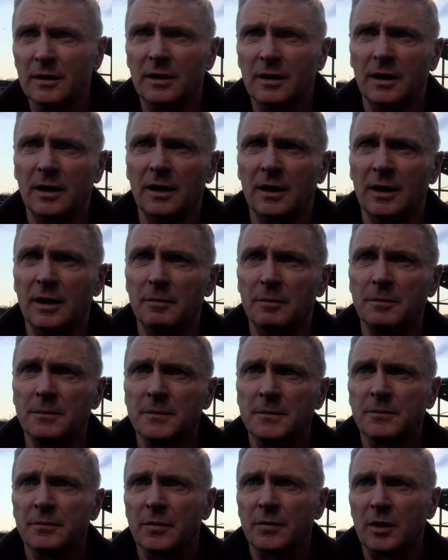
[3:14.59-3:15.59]

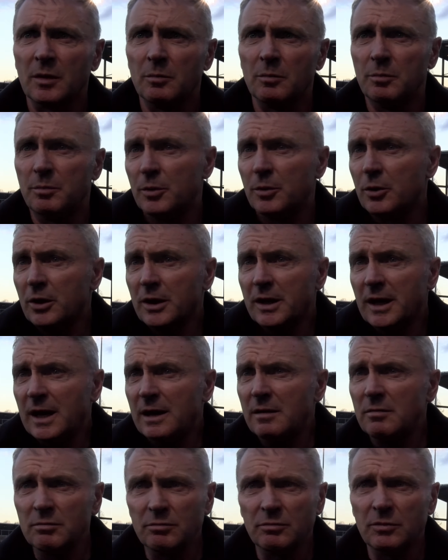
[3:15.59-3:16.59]
But
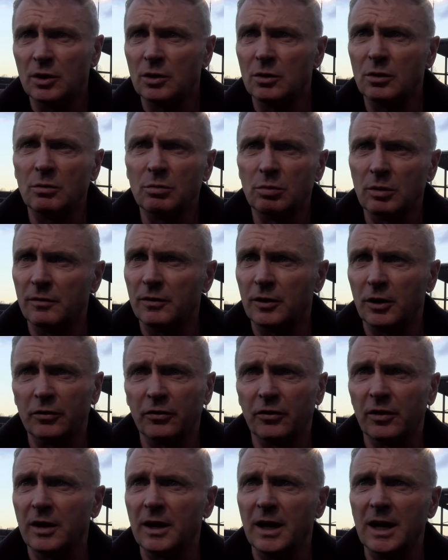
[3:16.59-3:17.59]
again, you know, we've
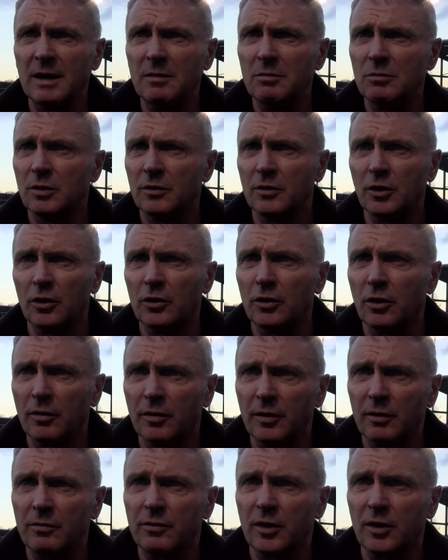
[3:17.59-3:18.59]
lost the game, we've got
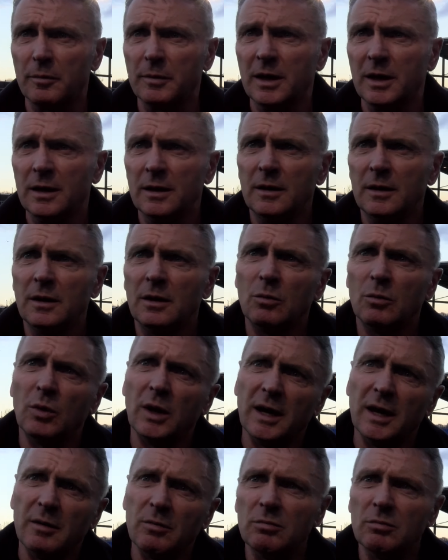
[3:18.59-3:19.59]
nothing from it,
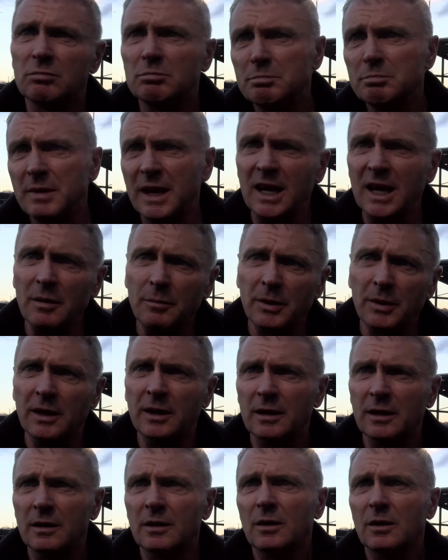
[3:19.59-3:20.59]
where
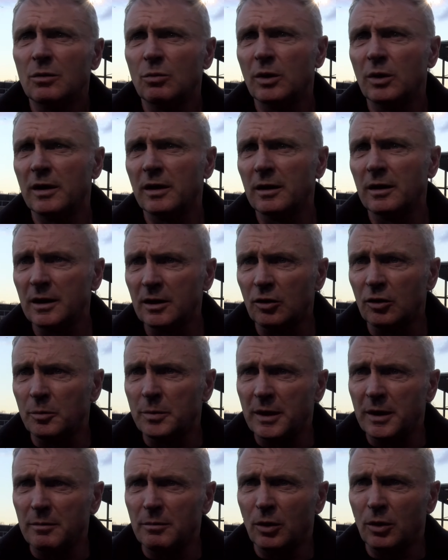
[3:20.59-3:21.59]
maybe with a little
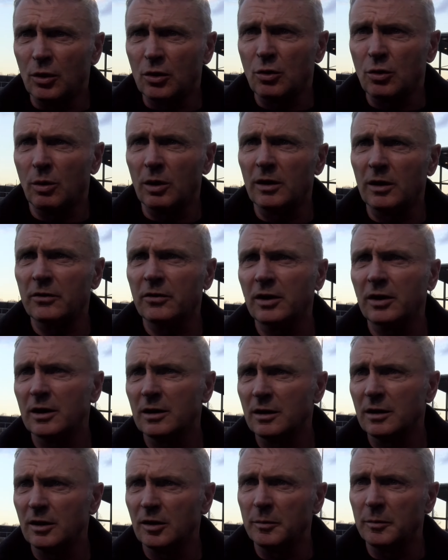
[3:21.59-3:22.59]
bit more quality and a little